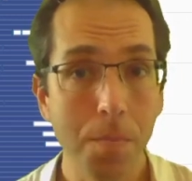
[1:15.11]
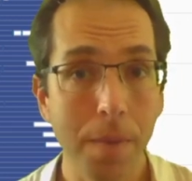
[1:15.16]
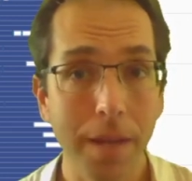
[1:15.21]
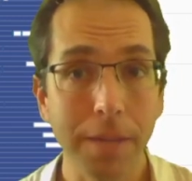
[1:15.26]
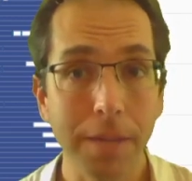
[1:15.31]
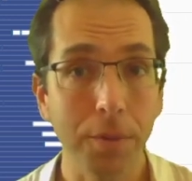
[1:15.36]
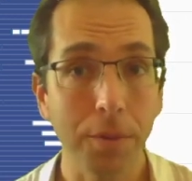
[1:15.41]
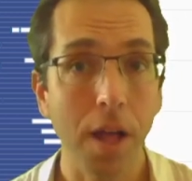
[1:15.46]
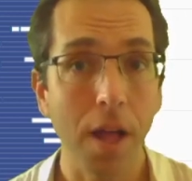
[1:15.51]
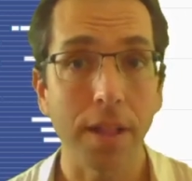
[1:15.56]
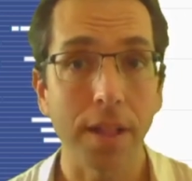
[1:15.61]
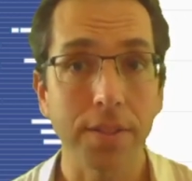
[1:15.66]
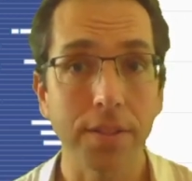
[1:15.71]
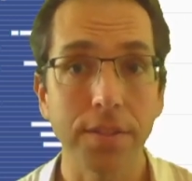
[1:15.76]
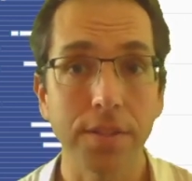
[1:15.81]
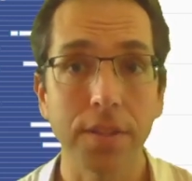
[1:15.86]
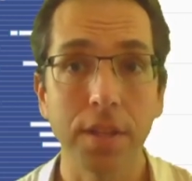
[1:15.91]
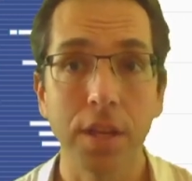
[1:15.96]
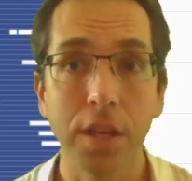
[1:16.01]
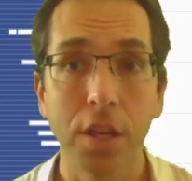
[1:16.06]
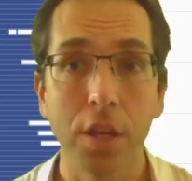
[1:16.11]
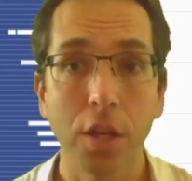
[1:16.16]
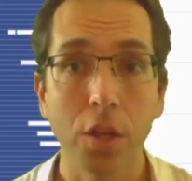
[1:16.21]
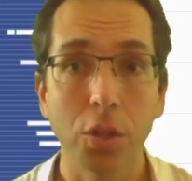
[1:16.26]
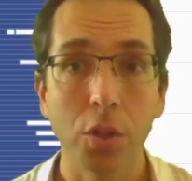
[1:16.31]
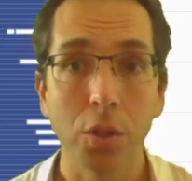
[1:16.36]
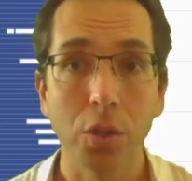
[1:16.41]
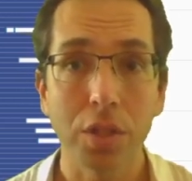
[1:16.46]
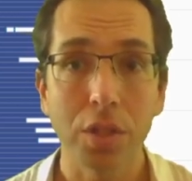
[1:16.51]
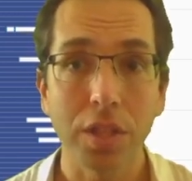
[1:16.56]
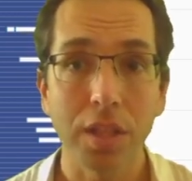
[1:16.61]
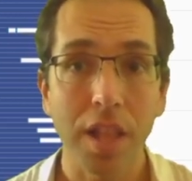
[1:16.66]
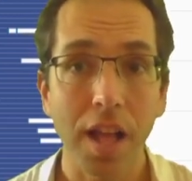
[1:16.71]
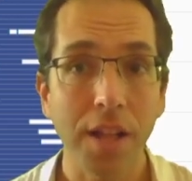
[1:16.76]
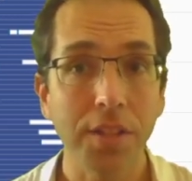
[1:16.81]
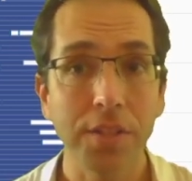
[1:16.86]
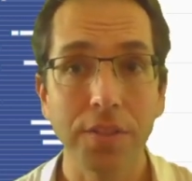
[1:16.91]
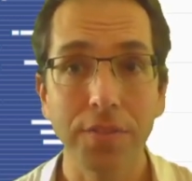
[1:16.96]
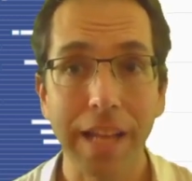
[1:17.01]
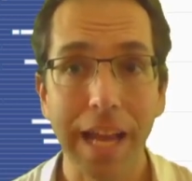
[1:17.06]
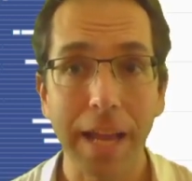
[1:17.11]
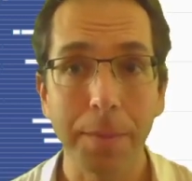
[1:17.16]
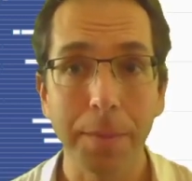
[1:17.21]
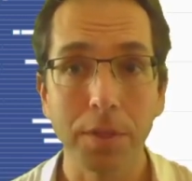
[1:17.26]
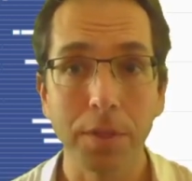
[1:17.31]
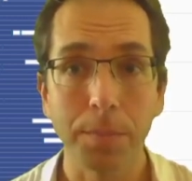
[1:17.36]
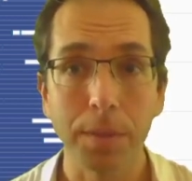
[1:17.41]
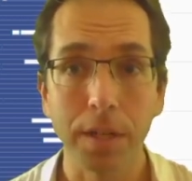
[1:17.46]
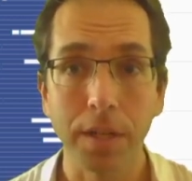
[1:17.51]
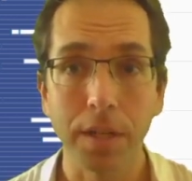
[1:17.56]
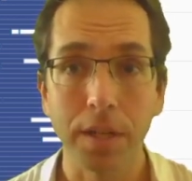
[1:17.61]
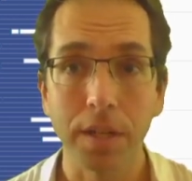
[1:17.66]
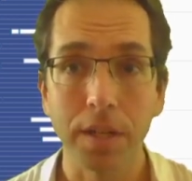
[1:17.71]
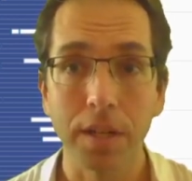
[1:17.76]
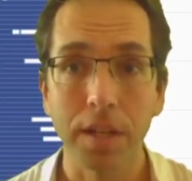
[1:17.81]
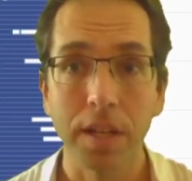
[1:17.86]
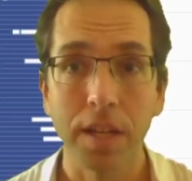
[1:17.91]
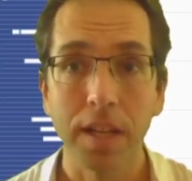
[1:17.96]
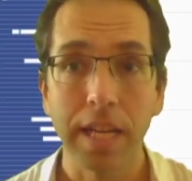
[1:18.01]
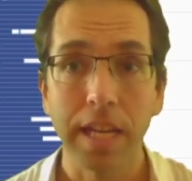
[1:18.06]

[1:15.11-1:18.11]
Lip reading: many plots. So there's lots of tabs up here,